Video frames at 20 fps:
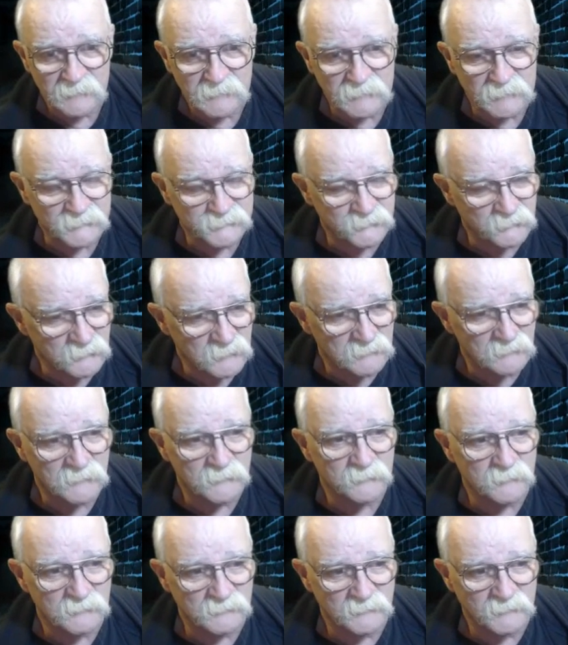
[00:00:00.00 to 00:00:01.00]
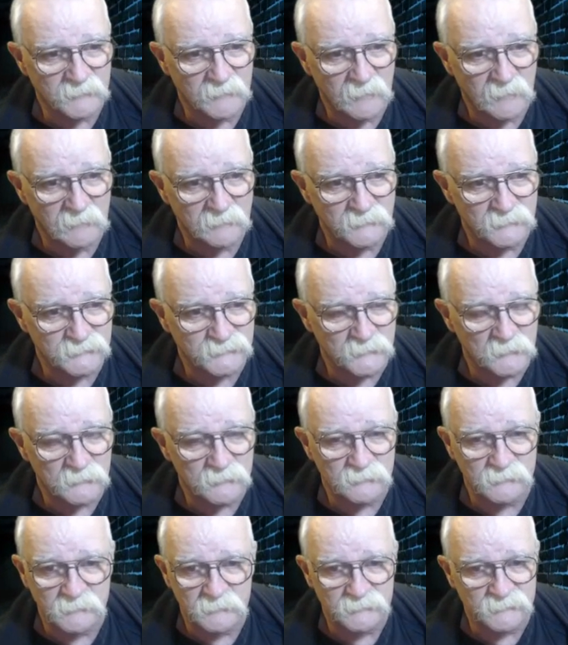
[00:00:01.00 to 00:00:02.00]
It's really, really hard. There's
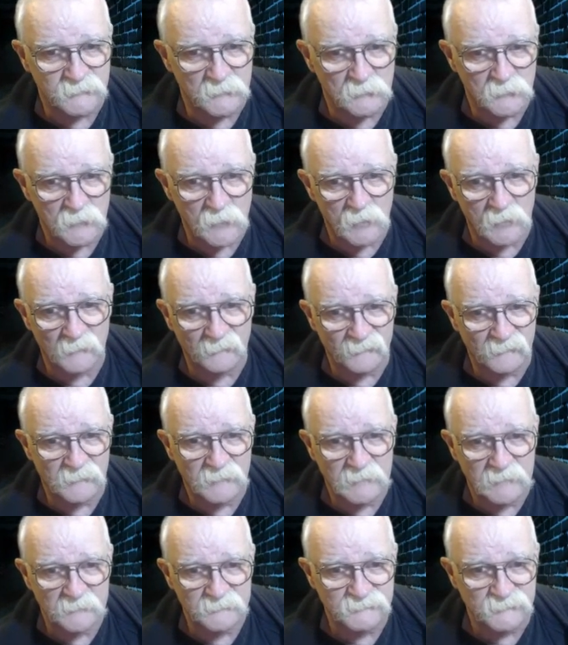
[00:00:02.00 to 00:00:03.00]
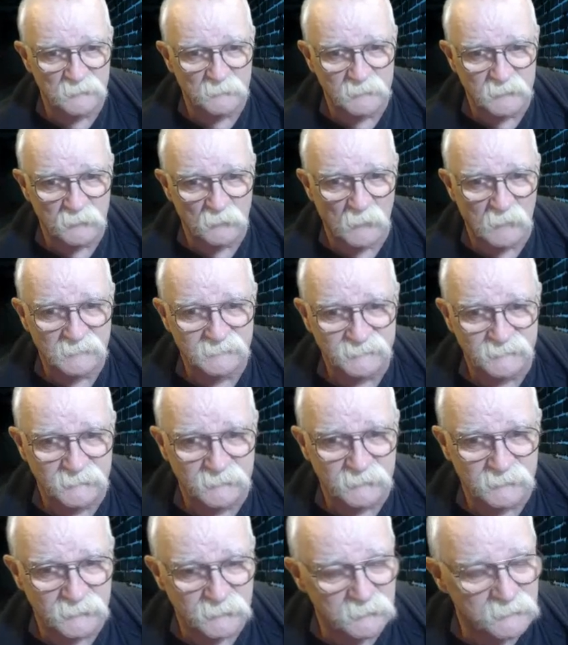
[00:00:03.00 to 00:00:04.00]
no call for halves. Nobody wants
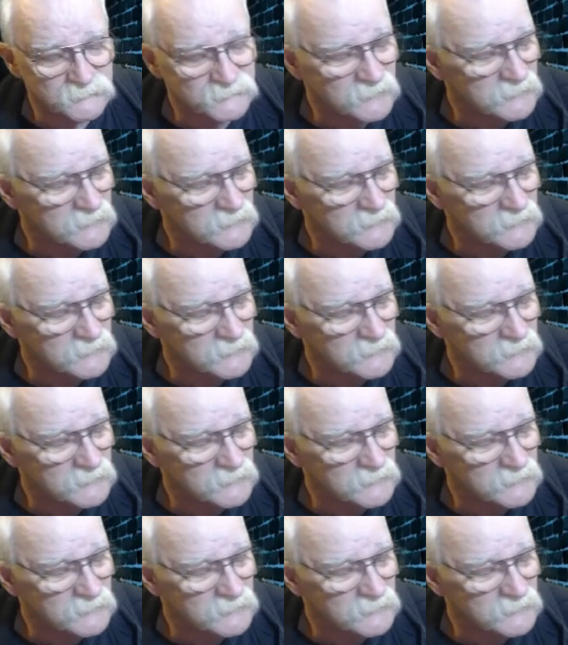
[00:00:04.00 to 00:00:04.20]
to use